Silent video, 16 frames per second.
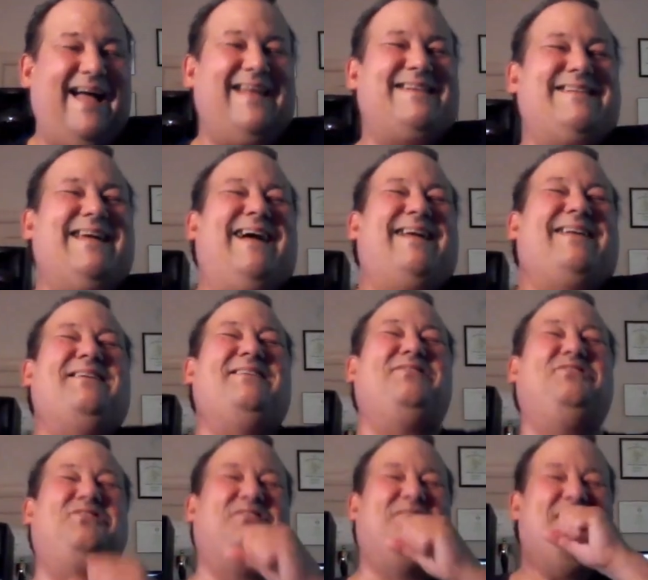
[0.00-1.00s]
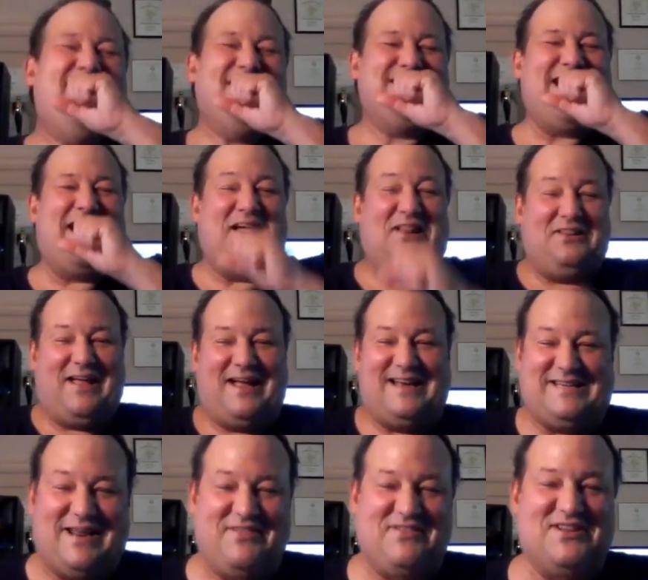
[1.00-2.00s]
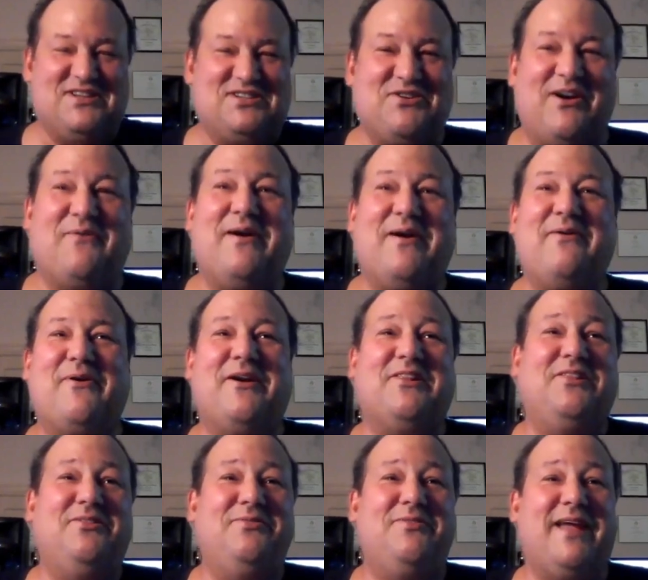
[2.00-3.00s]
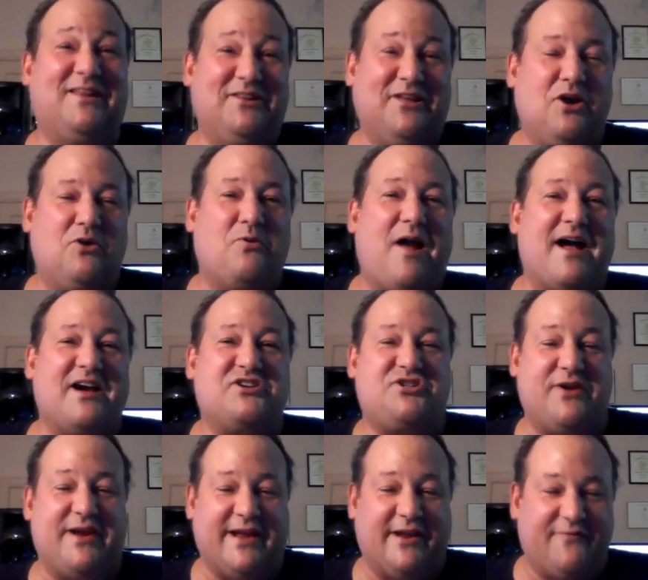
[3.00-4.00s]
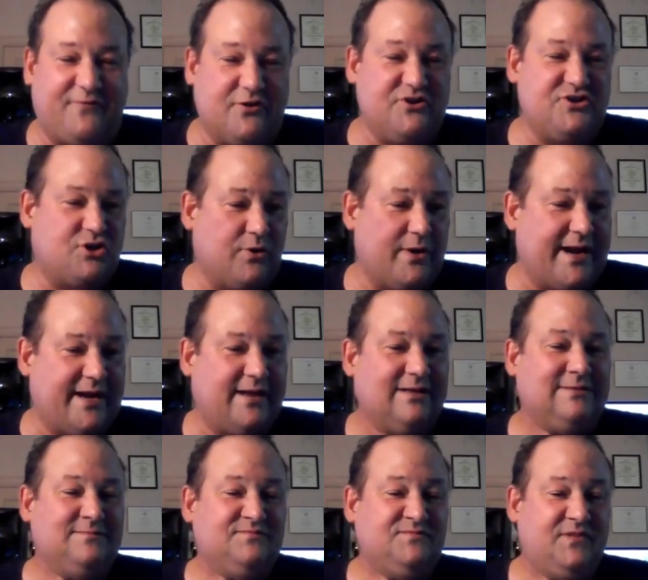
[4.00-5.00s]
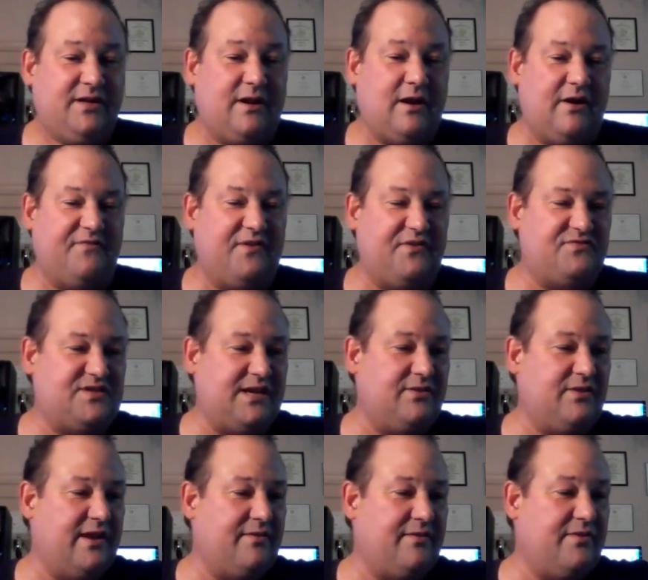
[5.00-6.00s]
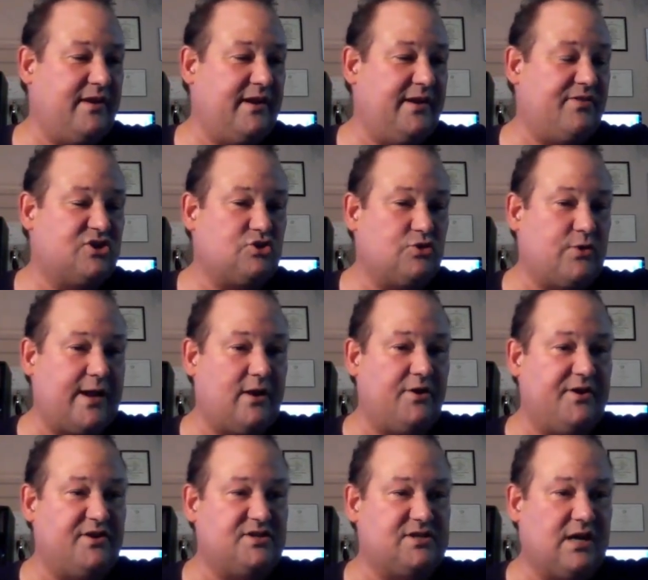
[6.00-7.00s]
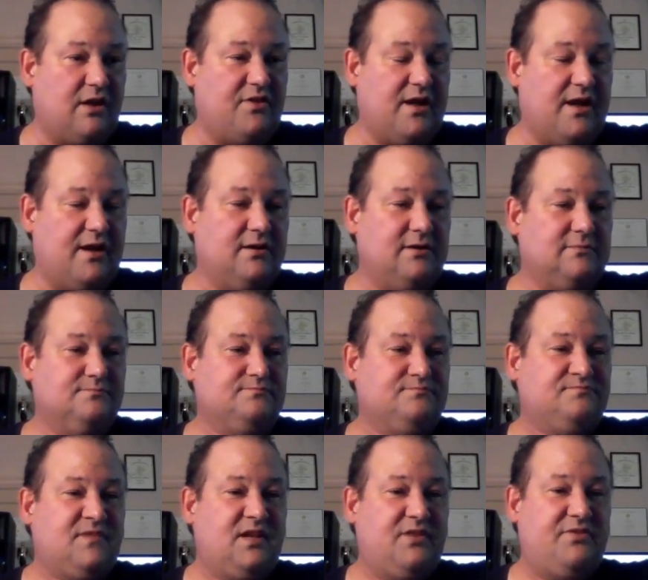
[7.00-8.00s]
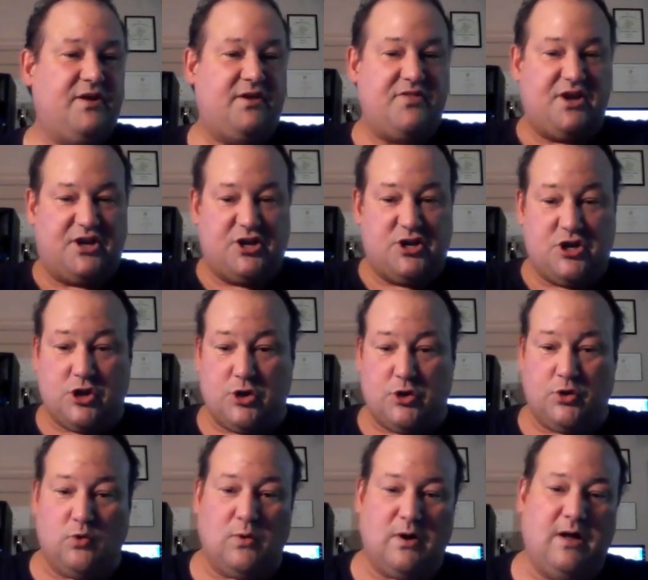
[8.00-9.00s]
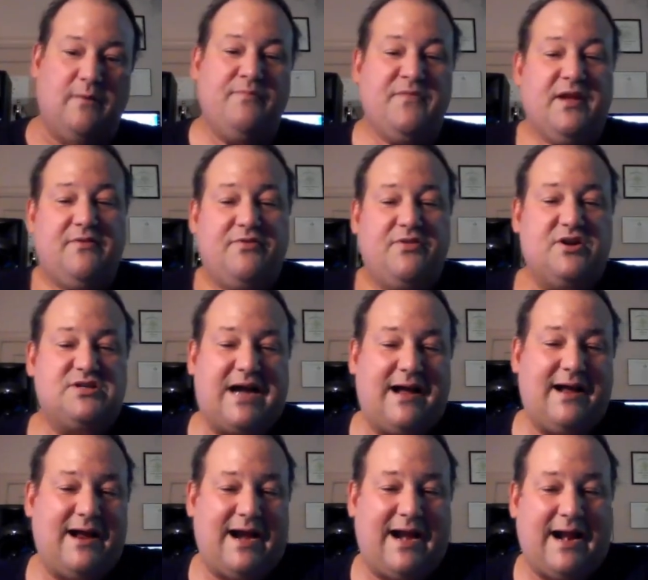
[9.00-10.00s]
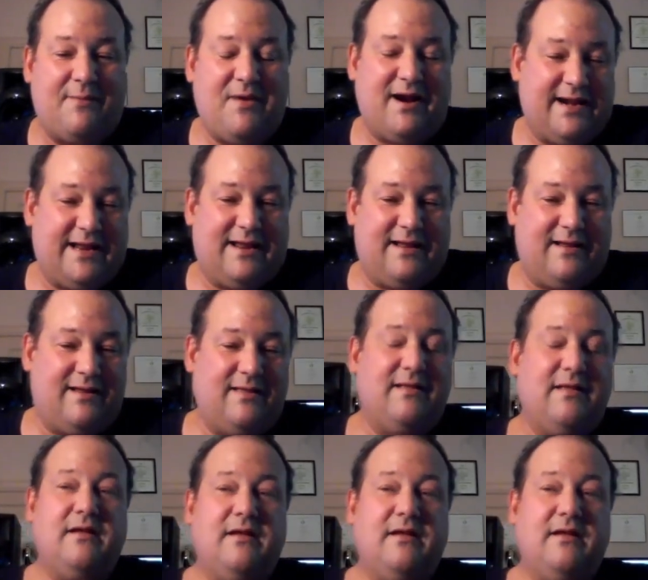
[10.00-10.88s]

let me tell you this story. We were in Little Rock shooting at Foosh Creek. If you've seen in the trailer, you saw the canoe. Well, and I'm not going to